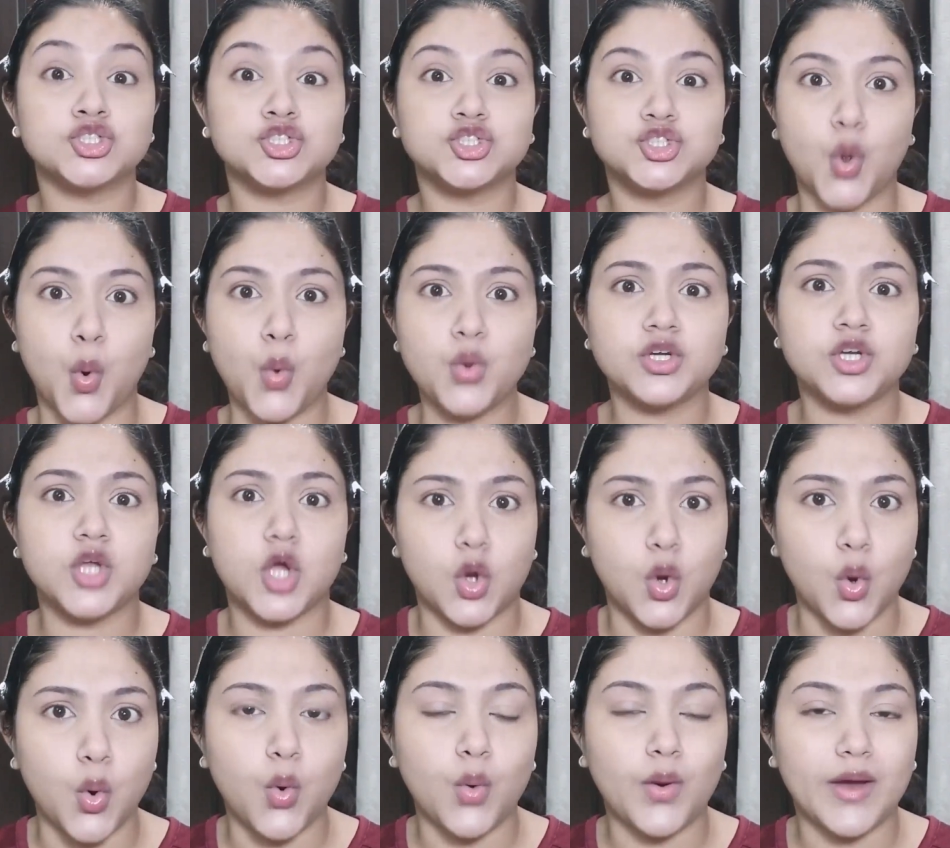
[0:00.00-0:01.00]
don't
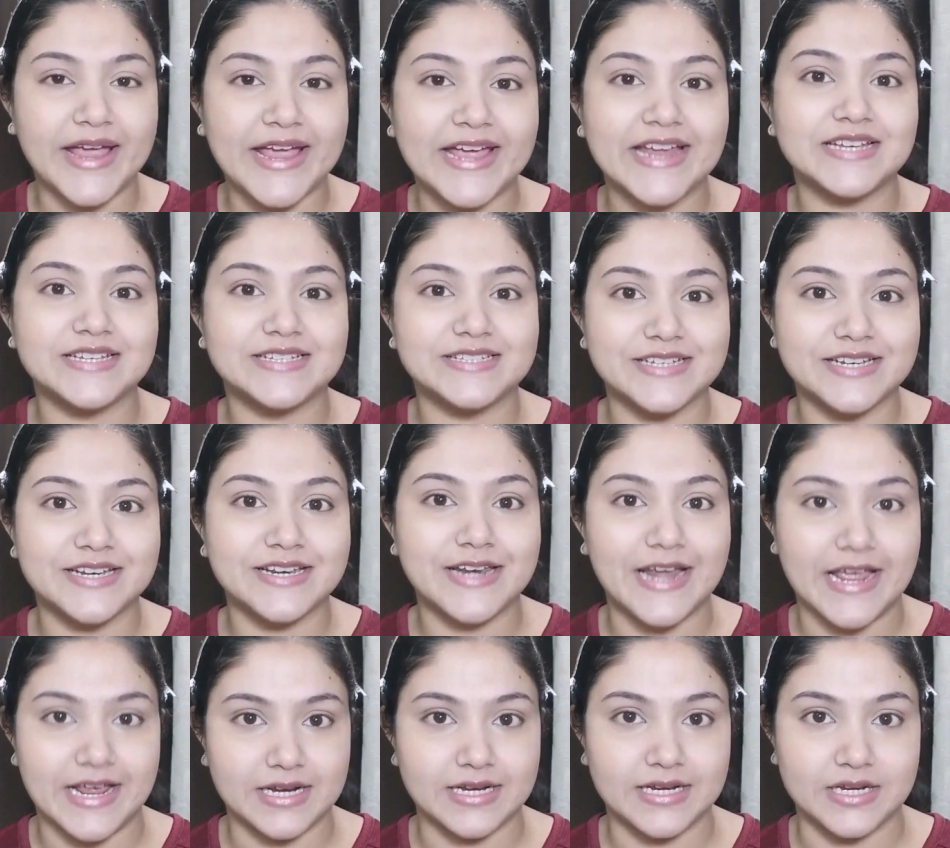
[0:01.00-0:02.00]
go in
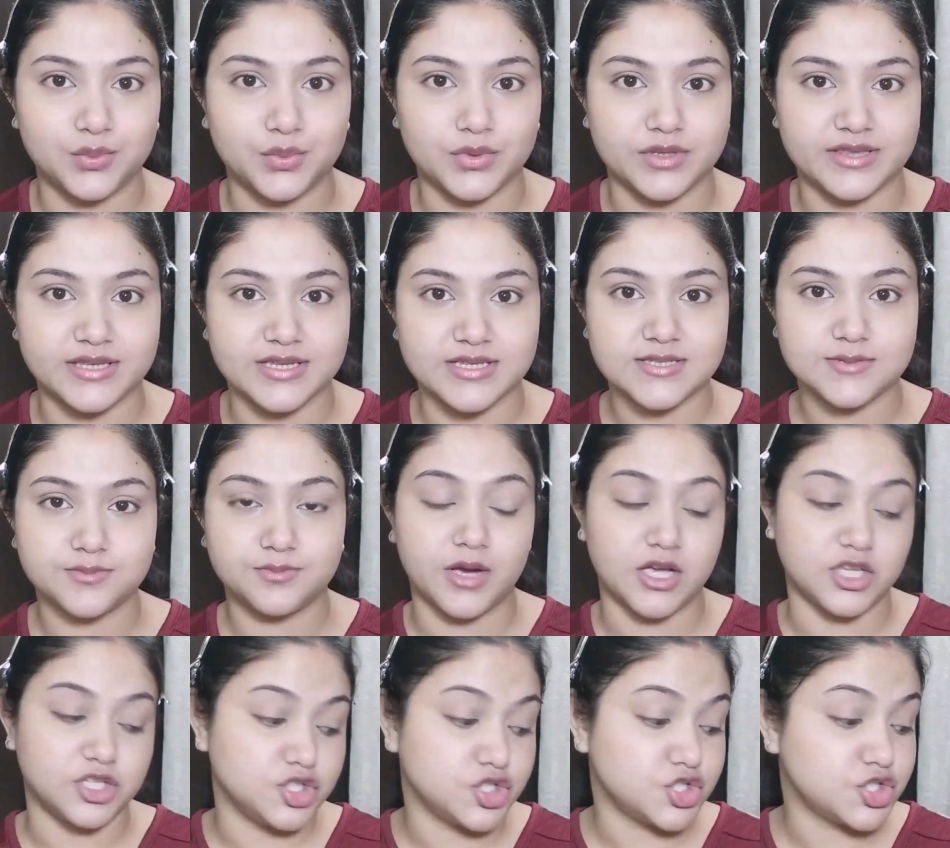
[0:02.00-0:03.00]
directly with the
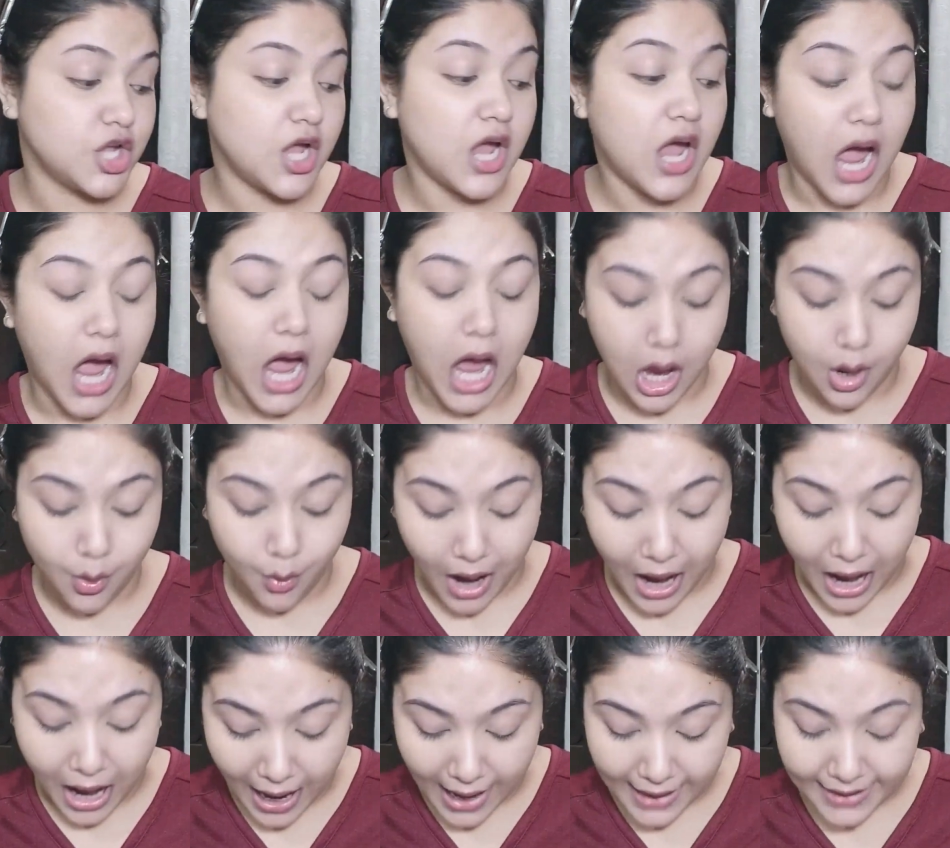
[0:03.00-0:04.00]
sponge.
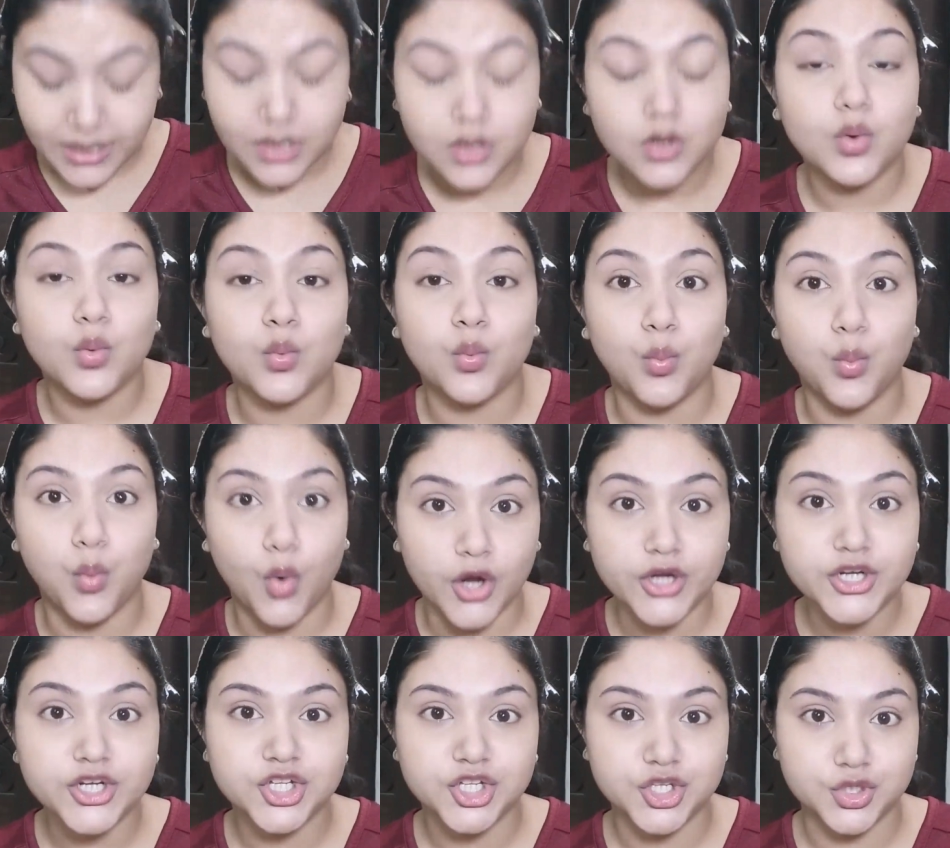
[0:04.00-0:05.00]
How I
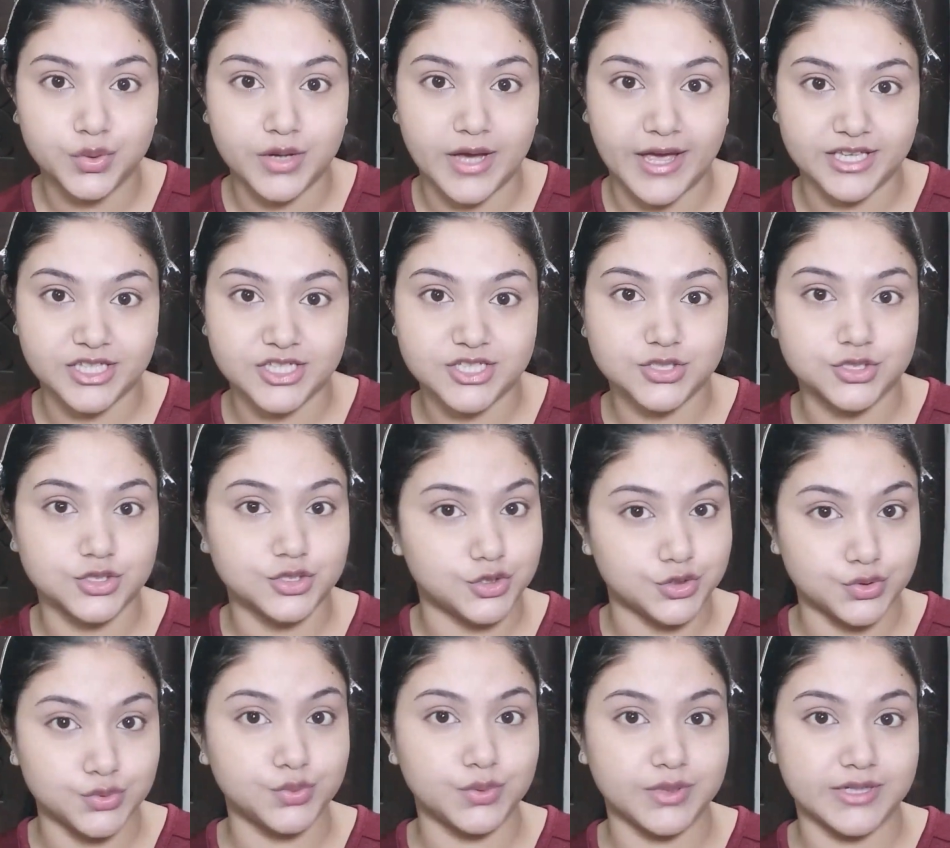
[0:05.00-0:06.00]
want you guys to
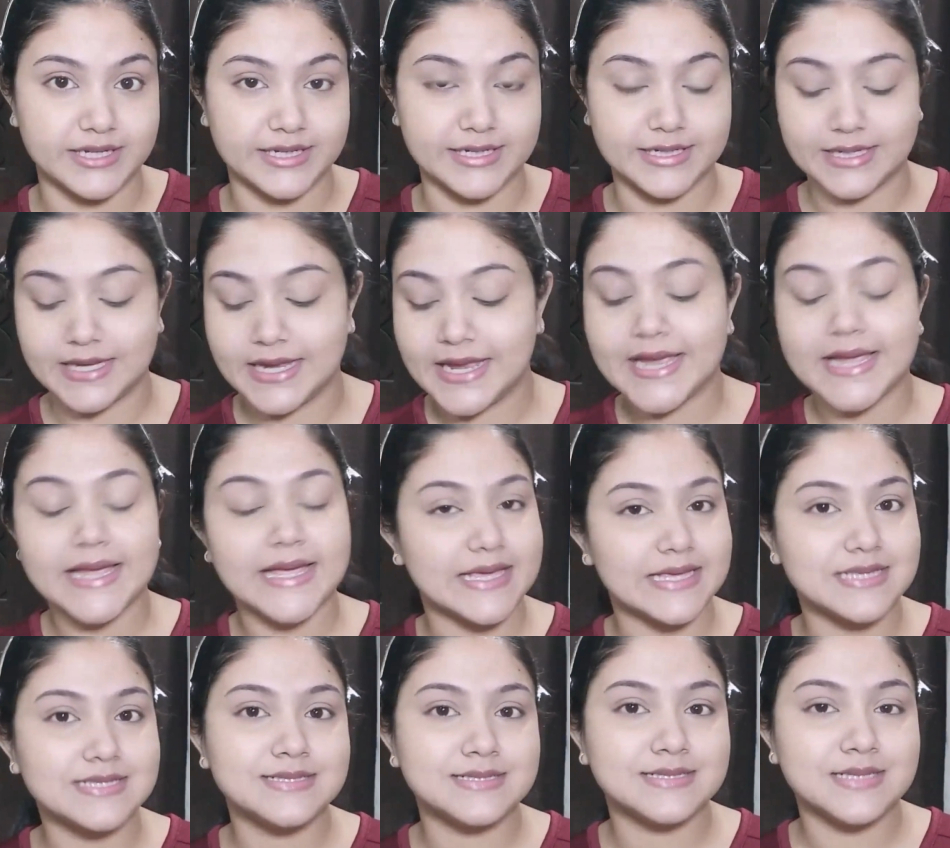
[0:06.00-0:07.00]
do it
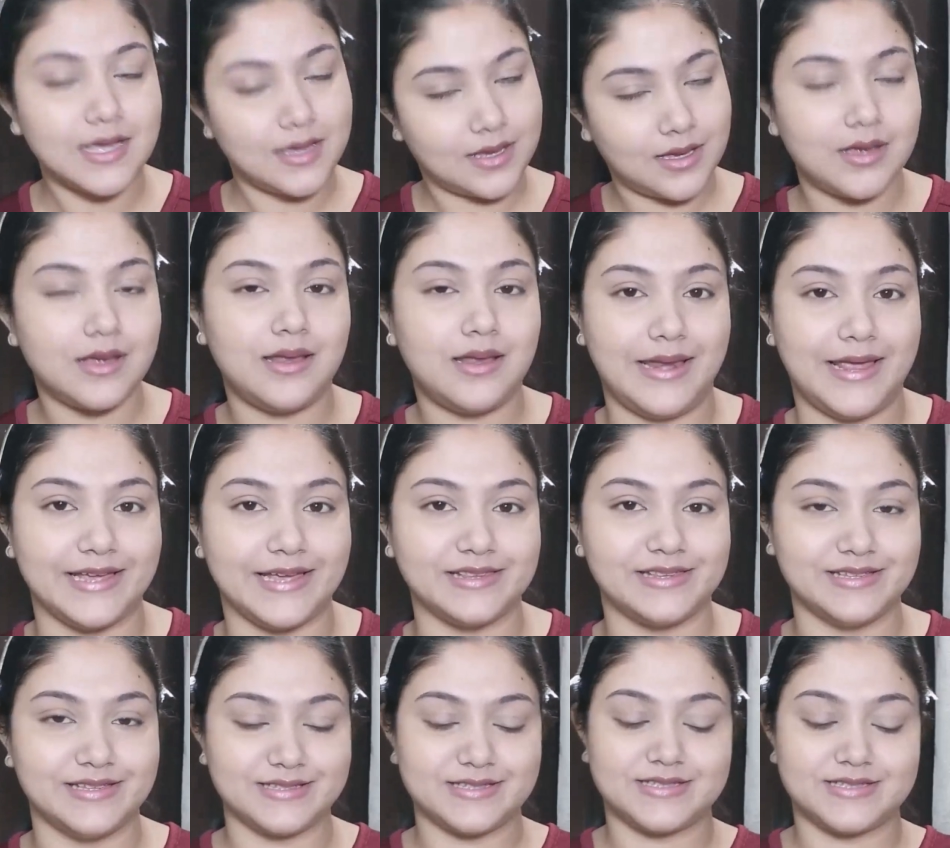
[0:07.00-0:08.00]
is like
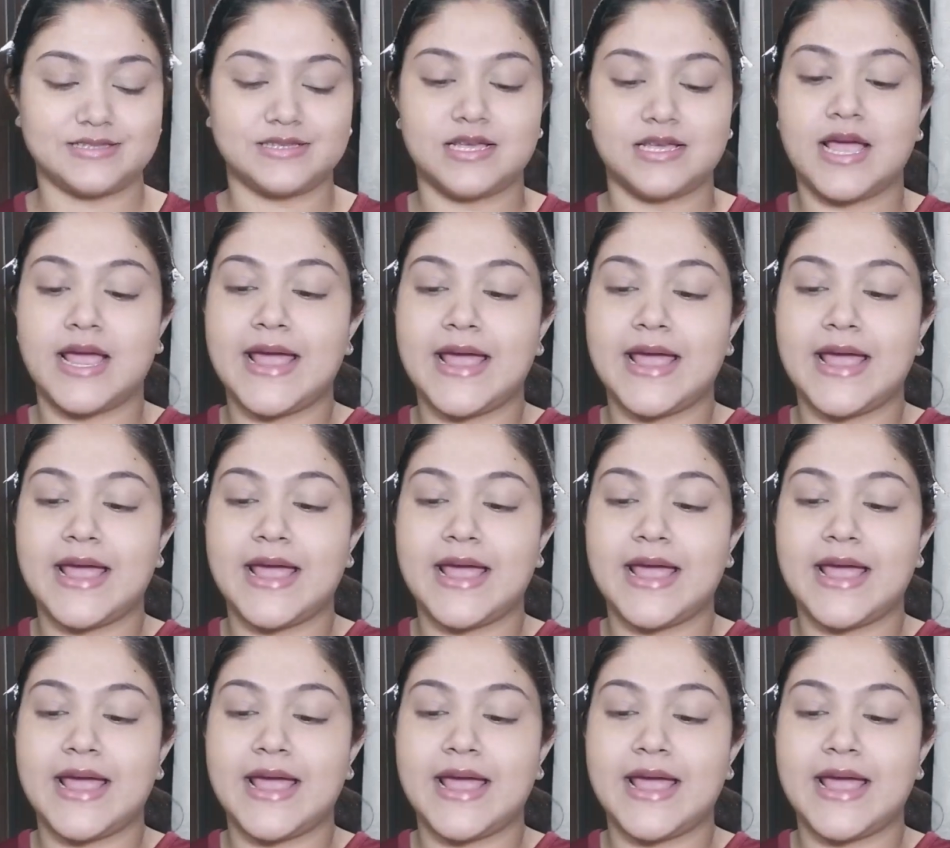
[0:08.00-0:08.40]
this.